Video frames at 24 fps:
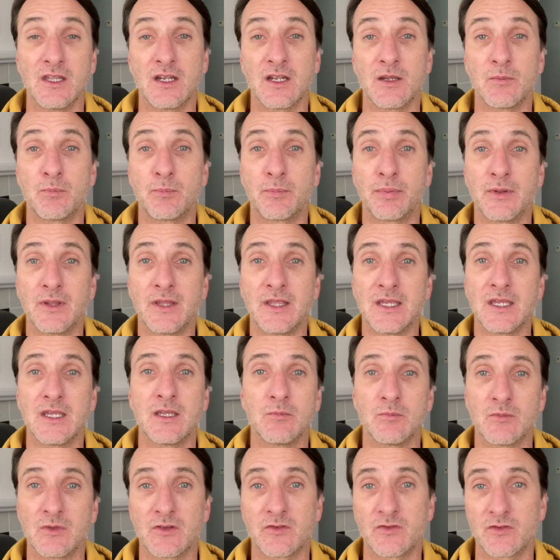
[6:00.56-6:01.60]
I
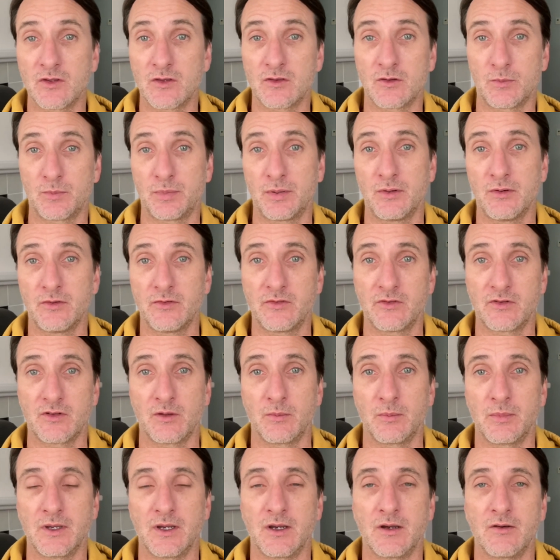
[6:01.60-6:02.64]
blame this other
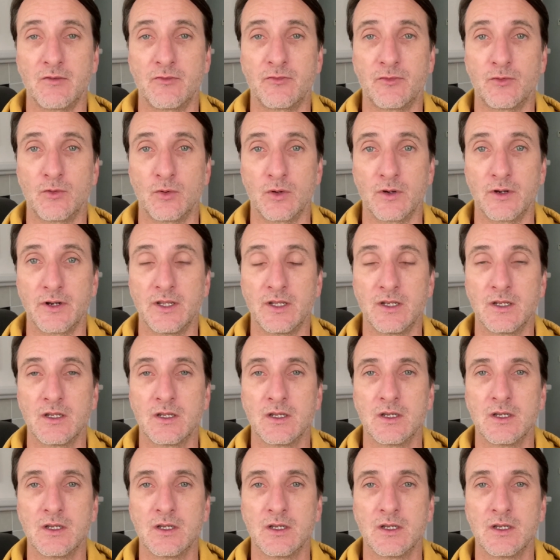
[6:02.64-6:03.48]
person for it.